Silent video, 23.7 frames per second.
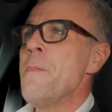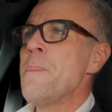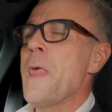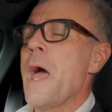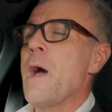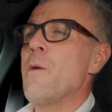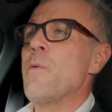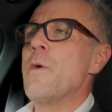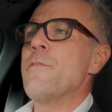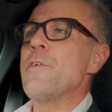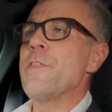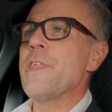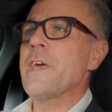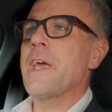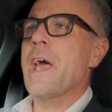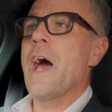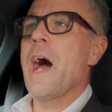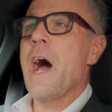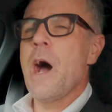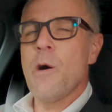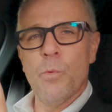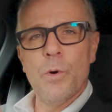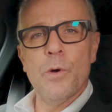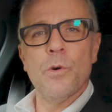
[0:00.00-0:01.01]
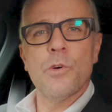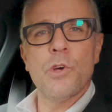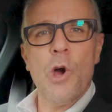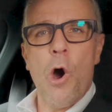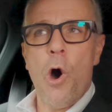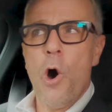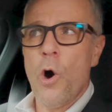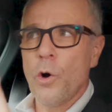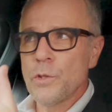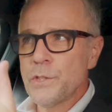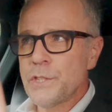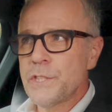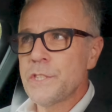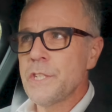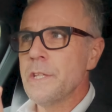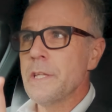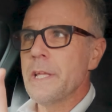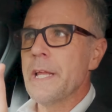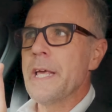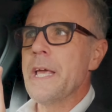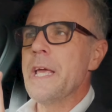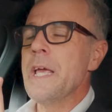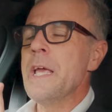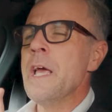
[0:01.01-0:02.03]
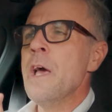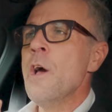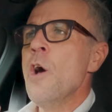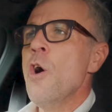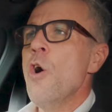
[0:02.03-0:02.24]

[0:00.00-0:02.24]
However, the car will constantly